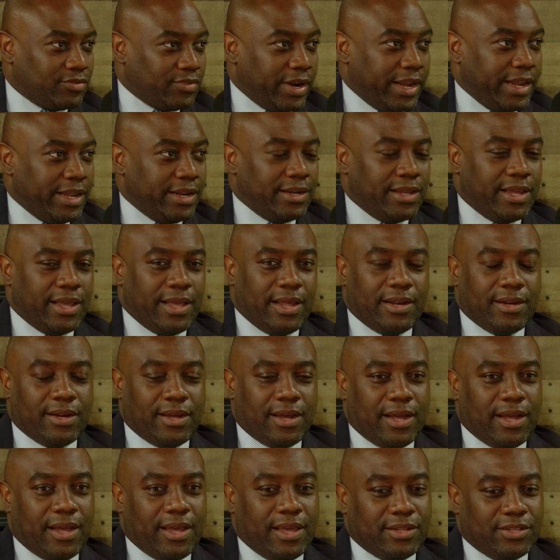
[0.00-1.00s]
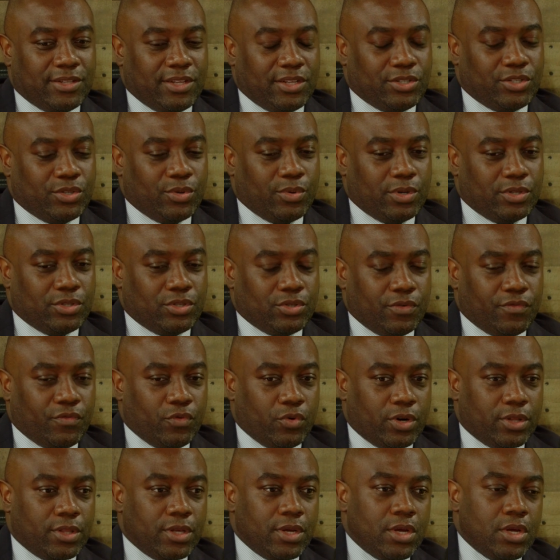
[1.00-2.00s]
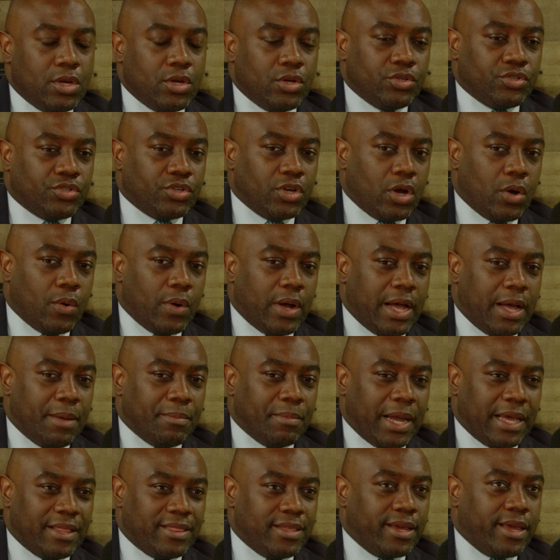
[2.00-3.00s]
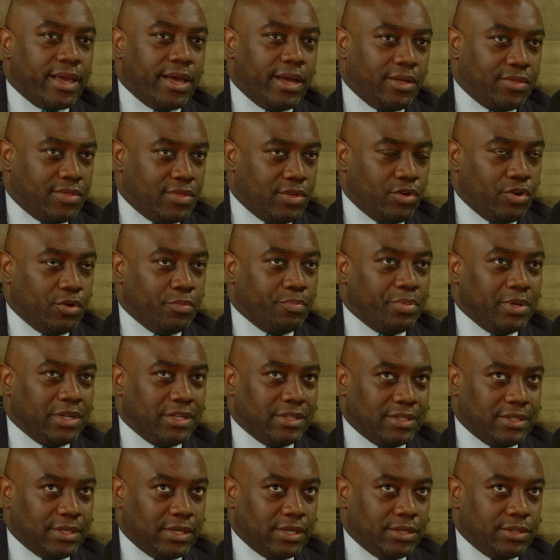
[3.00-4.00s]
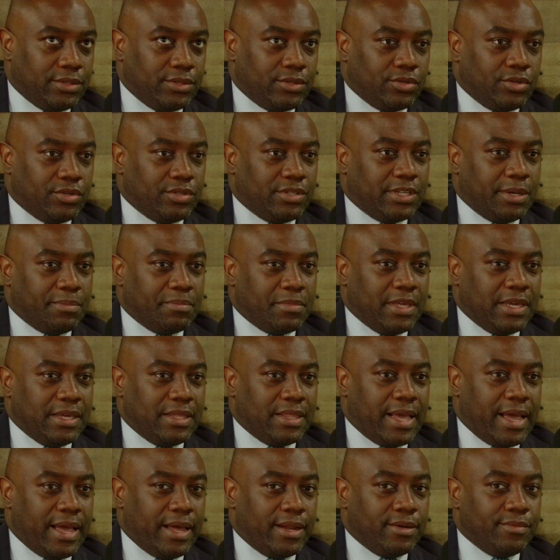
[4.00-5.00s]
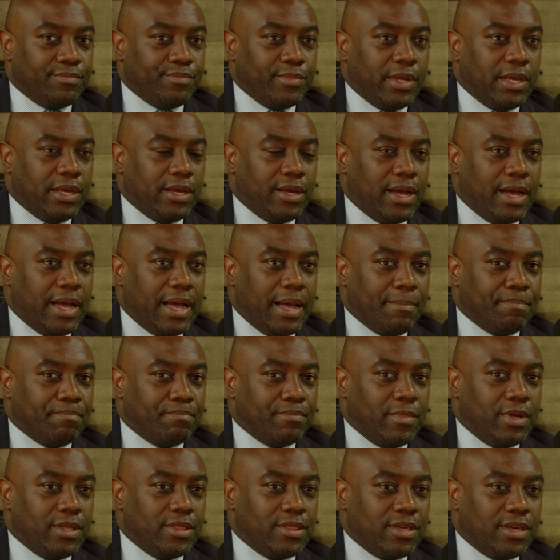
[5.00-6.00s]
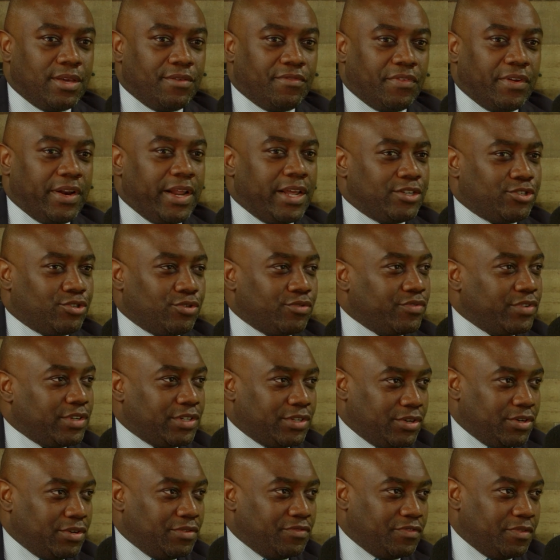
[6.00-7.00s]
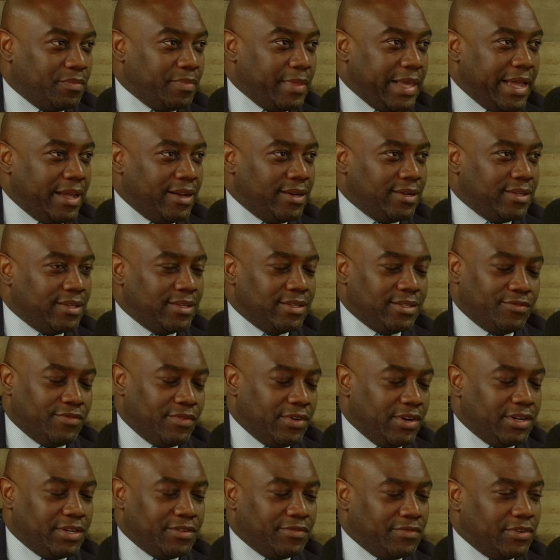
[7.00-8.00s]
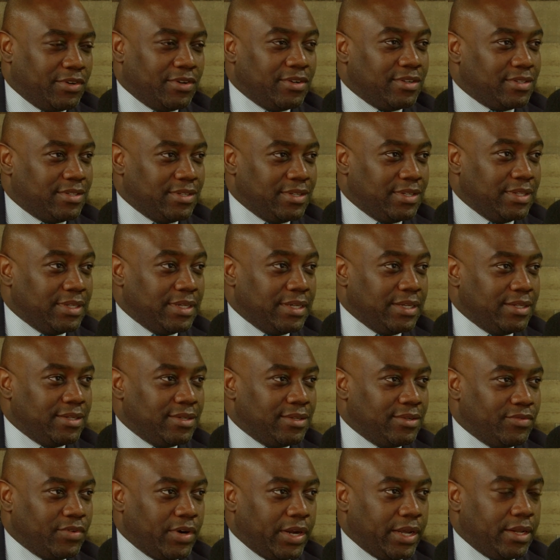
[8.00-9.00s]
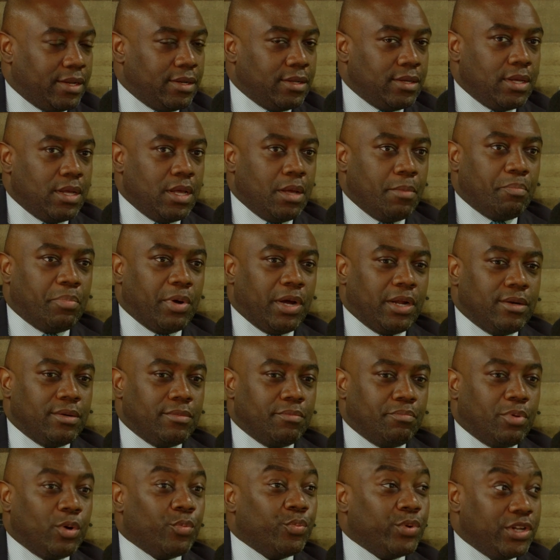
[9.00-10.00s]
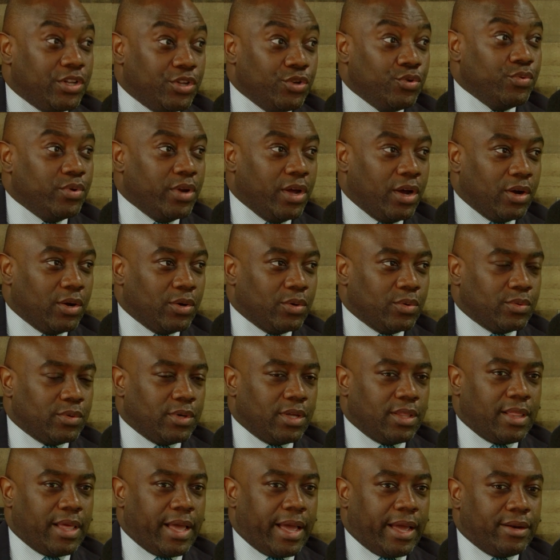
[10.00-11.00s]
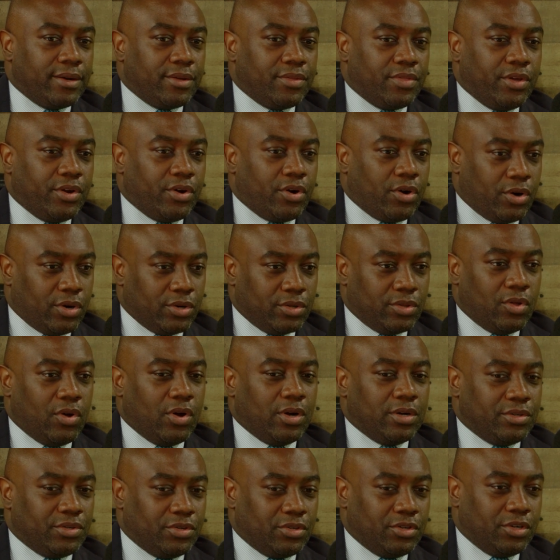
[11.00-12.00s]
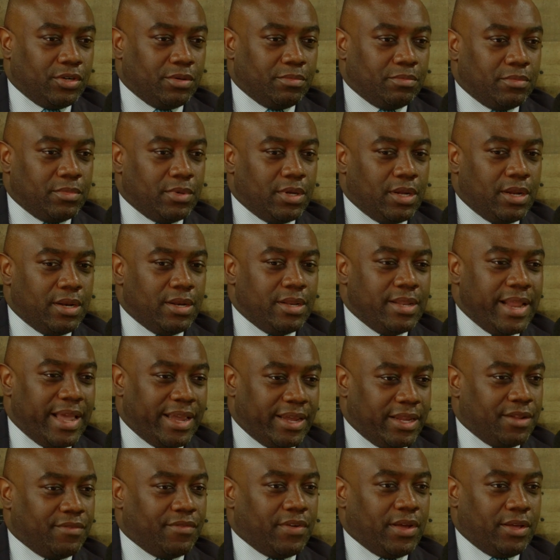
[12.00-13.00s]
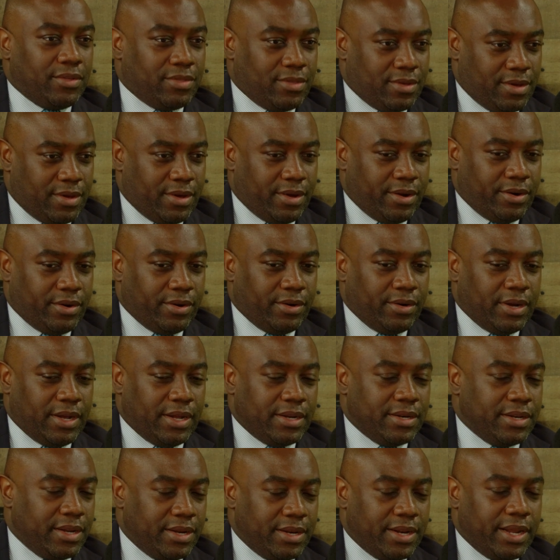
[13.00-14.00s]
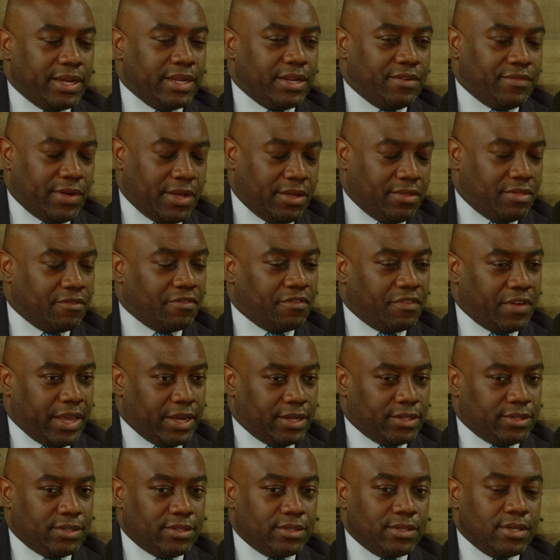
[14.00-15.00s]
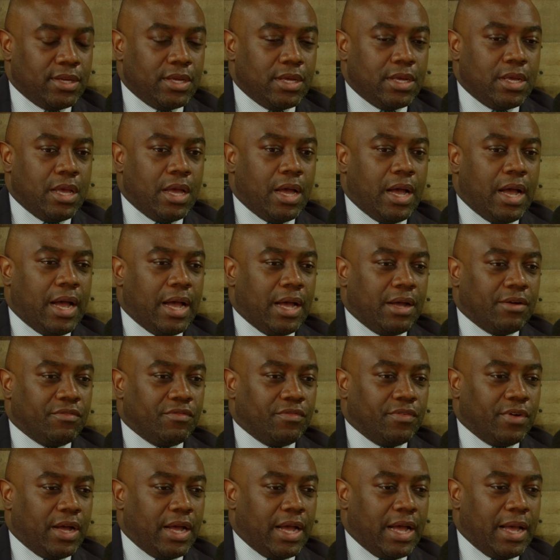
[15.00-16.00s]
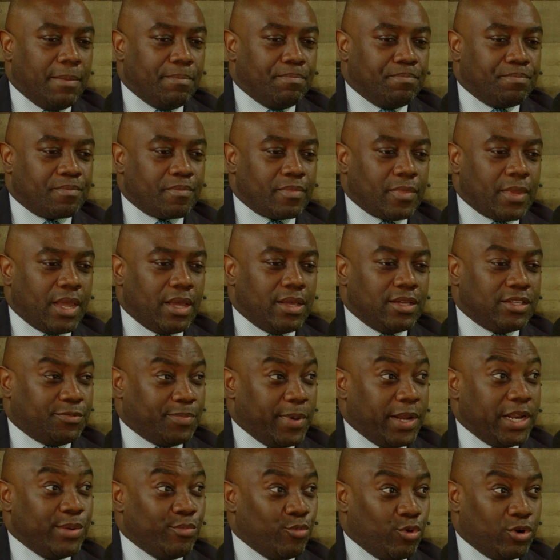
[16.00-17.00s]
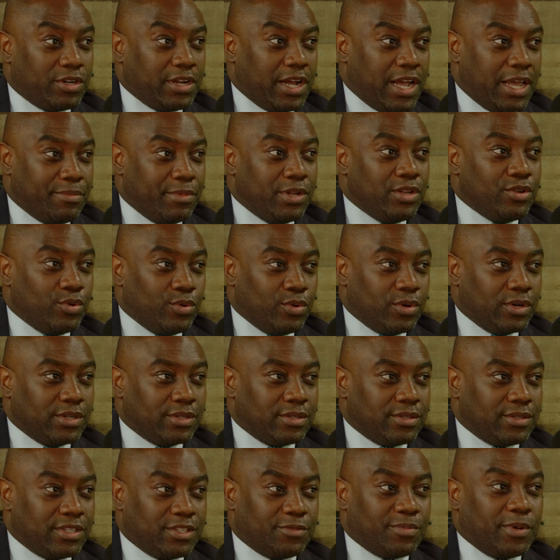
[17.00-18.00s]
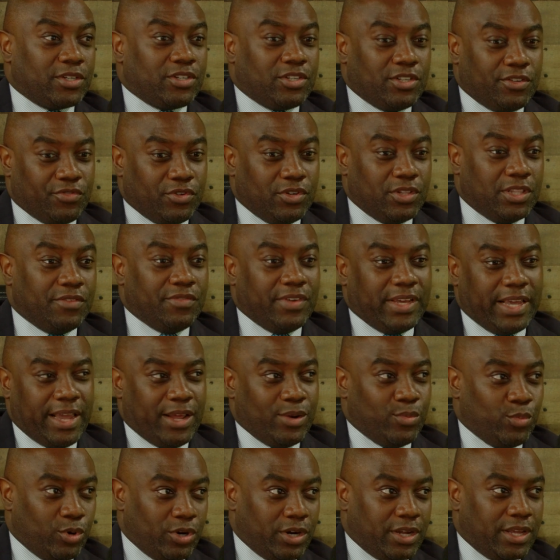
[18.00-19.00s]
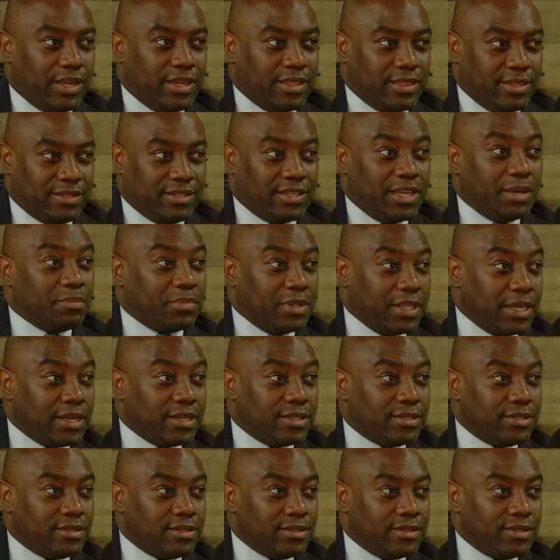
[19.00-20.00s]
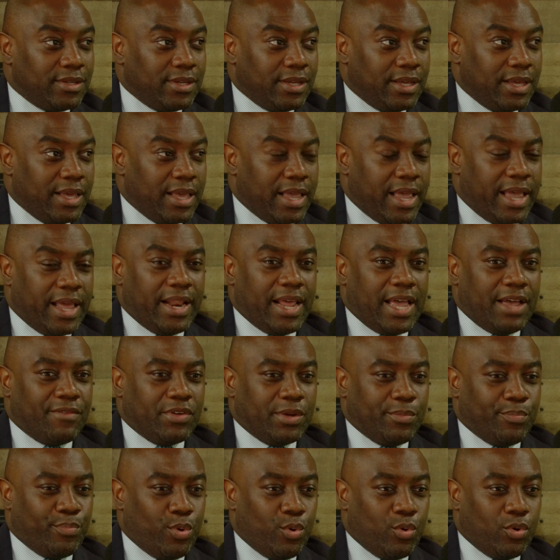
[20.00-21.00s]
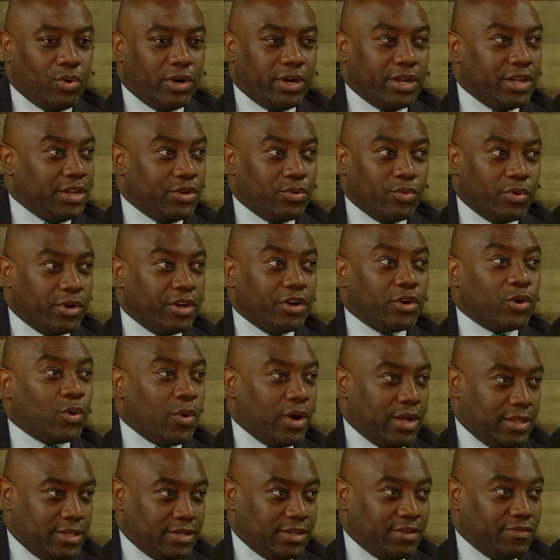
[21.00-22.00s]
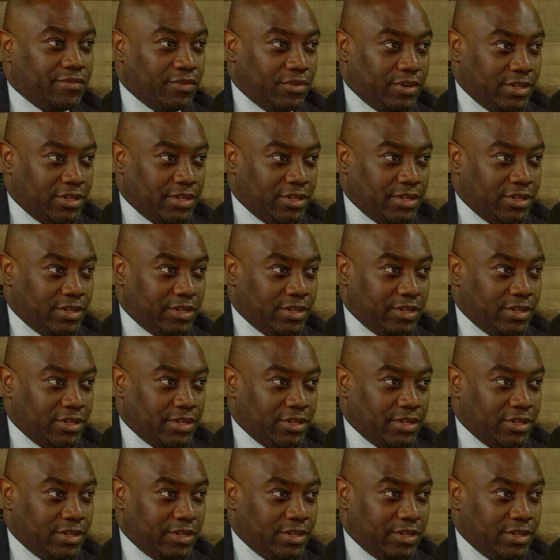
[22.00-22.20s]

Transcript: right? And uh, and, and so on and so forth. So um, I think healthier buildings are something that um, the financial return from that is very difficult to glean, right? But but we do know that there are long term negative health care, uh, negative health effects of um, spending more time indoors, especially mm-hmm. if you're living and working in the same place and having poor indoor air quality, for